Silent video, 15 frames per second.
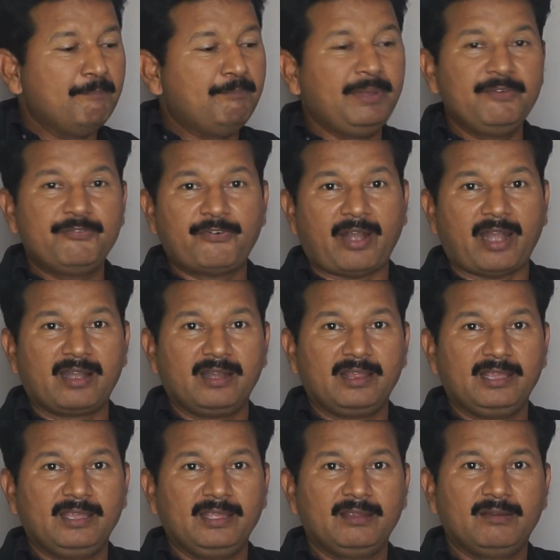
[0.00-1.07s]
Be
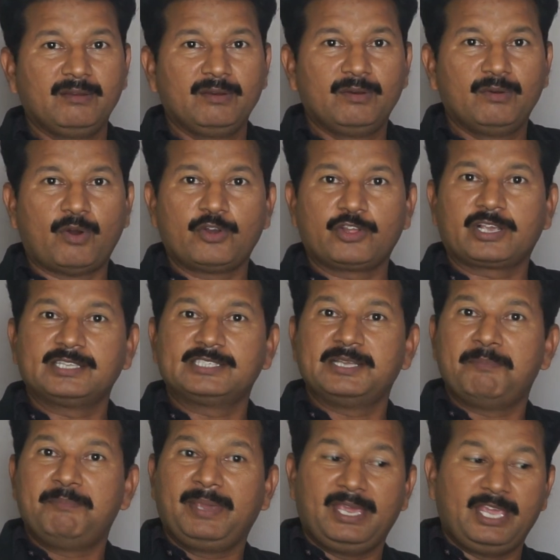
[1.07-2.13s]
friendly, or you can
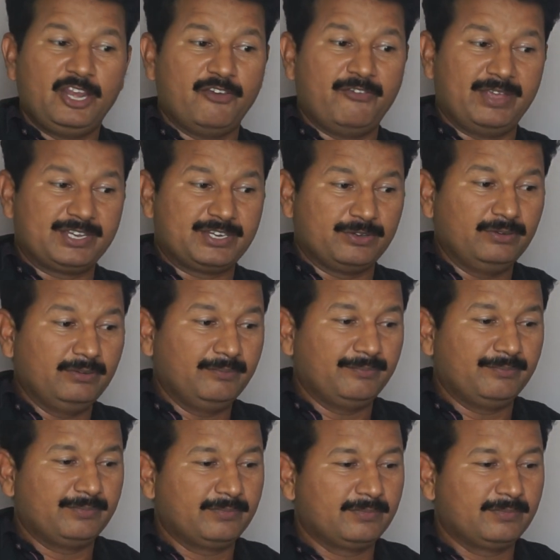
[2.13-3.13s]
say be innovative.